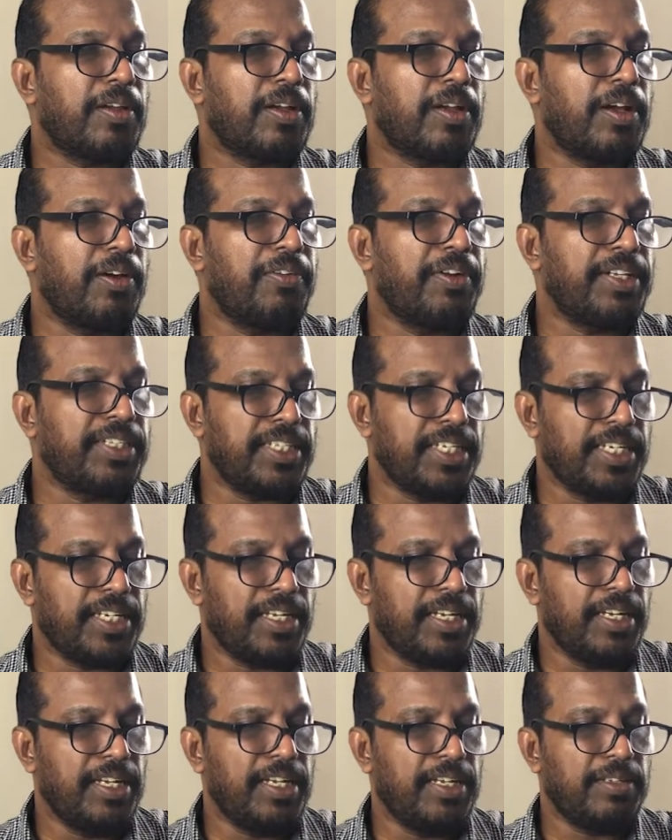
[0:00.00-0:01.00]
quadratic
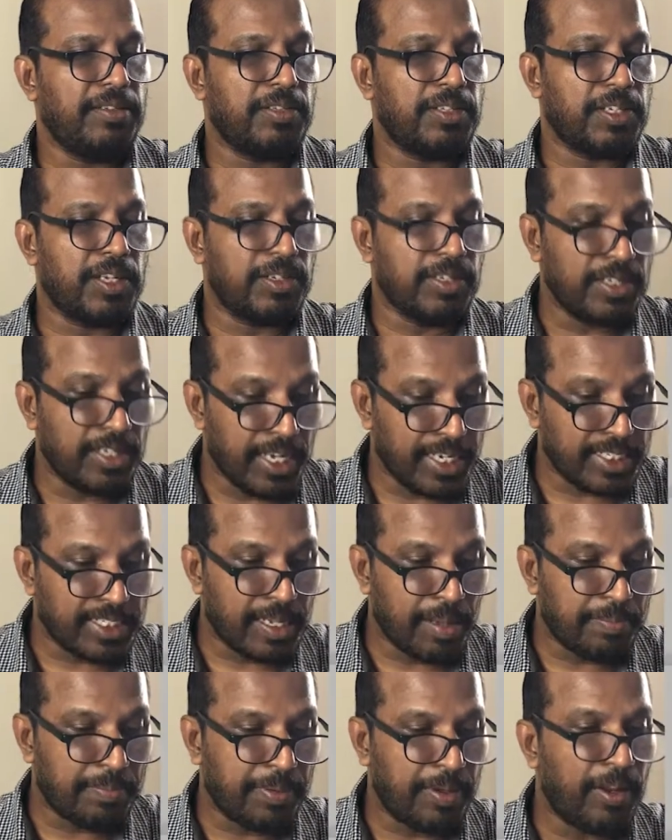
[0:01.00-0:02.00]

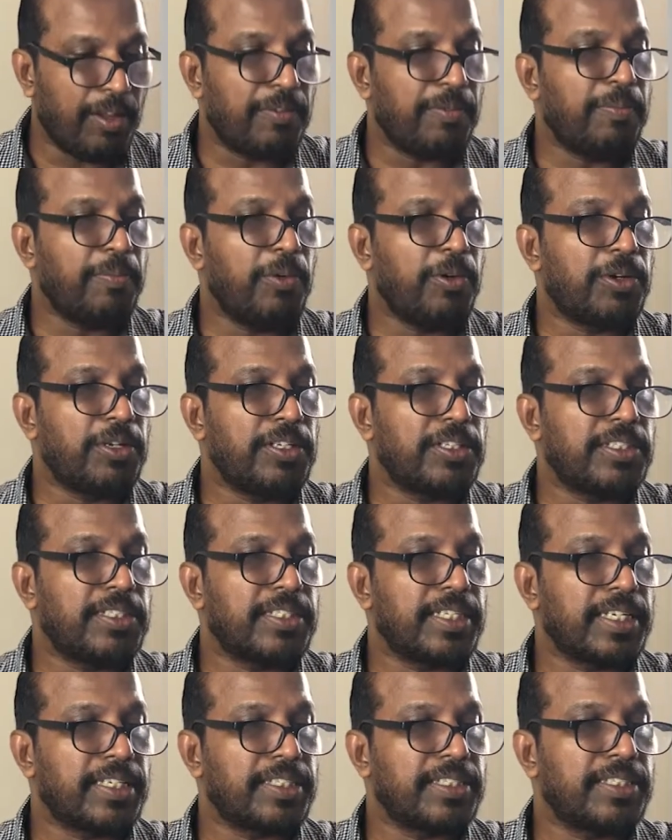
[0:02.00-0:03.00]
example of model
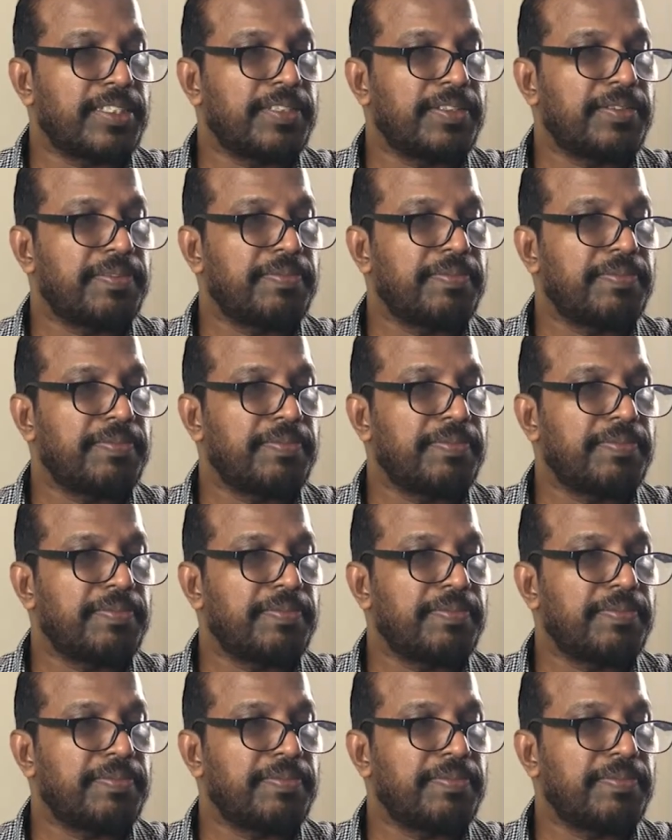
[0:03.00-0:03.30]
6.